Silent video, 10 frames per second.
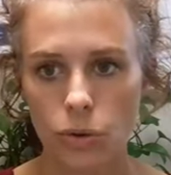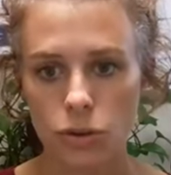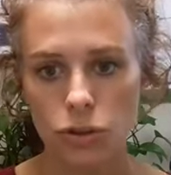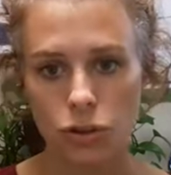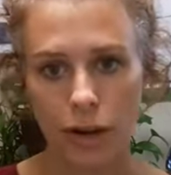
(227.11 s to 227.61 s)

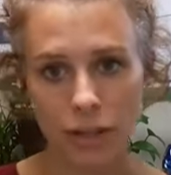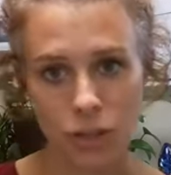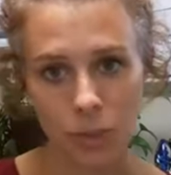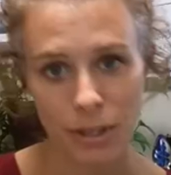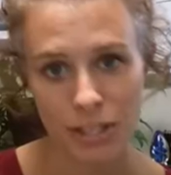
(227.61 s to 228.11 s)
stretch
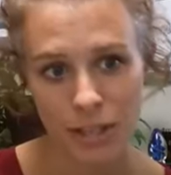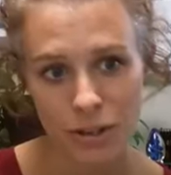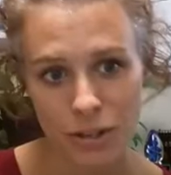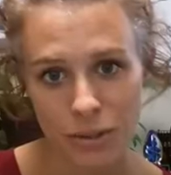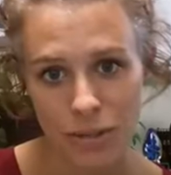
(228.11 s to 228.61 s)
the ones that
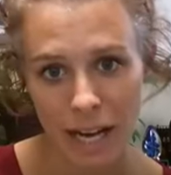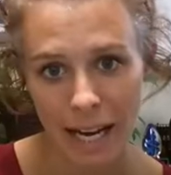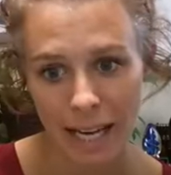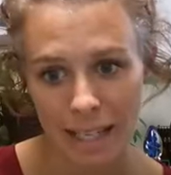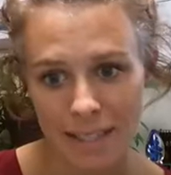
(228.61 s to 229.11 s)
are too
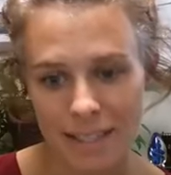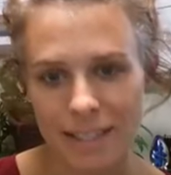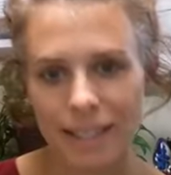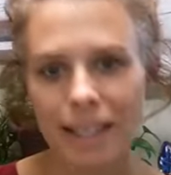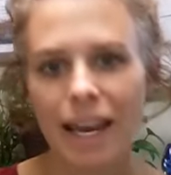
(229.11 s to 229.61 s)
tight
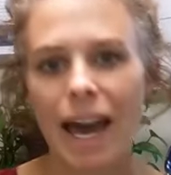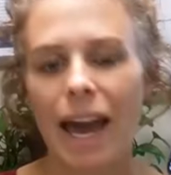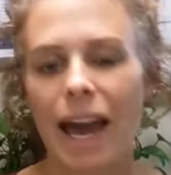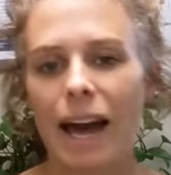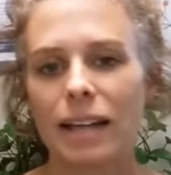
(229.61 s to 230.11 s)

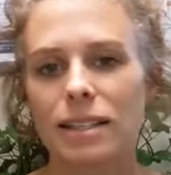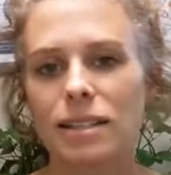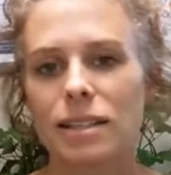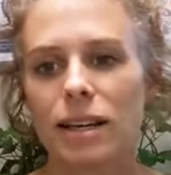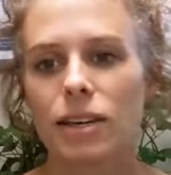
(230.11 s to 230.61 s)

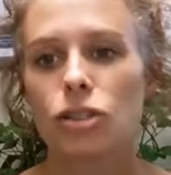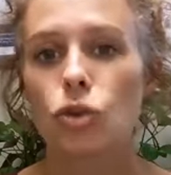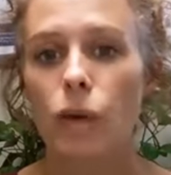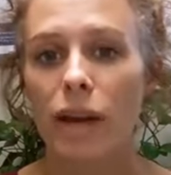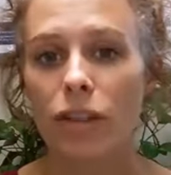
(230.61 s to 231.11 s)
and
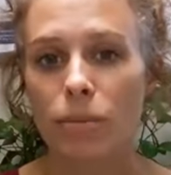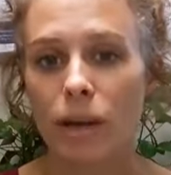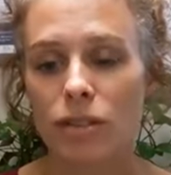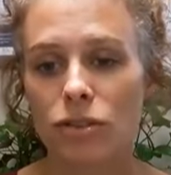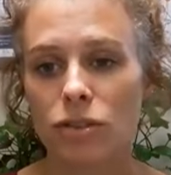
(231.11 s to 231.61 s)
strengthen
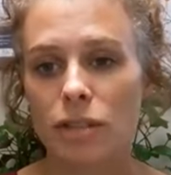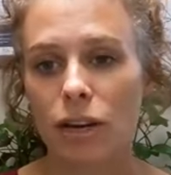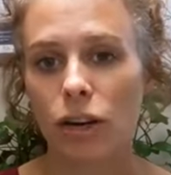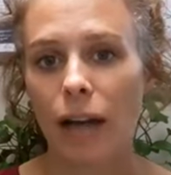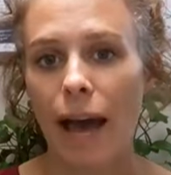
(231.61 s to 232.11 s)
muscles that
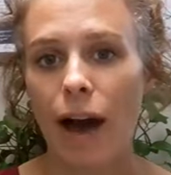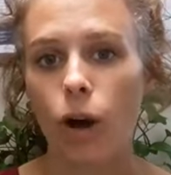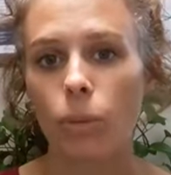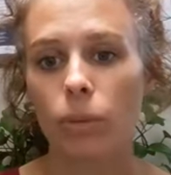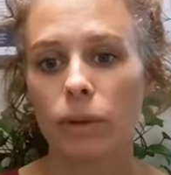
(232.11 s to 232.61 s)
are going to
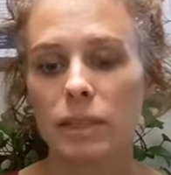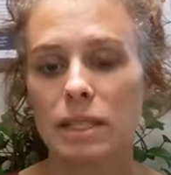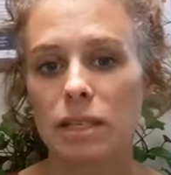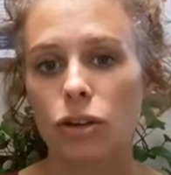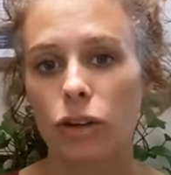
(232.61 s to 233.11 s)
help
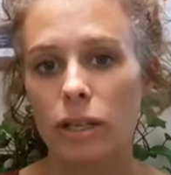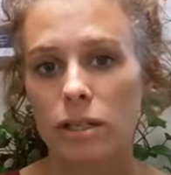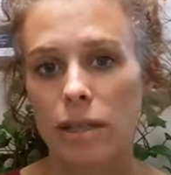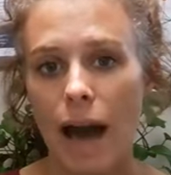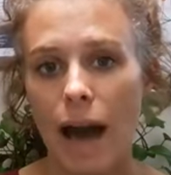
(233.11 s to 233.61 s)

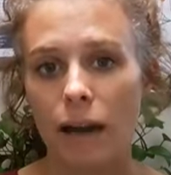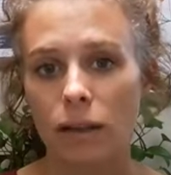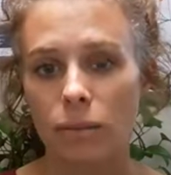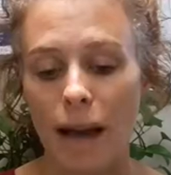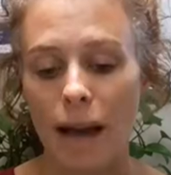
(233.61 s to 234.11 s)
decrease that
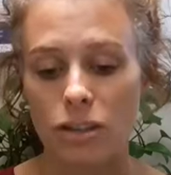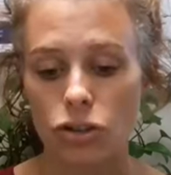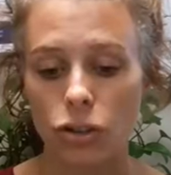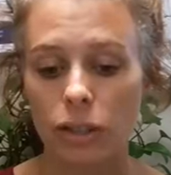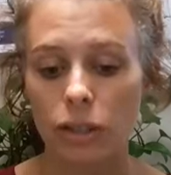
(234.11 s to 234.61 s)

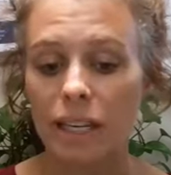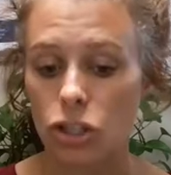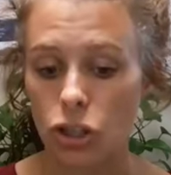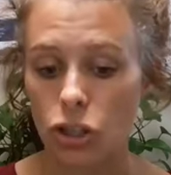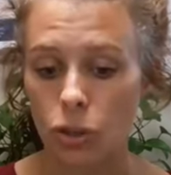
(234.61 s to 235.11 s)
postural
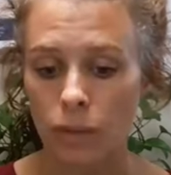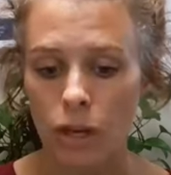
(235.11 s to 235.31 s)
issue.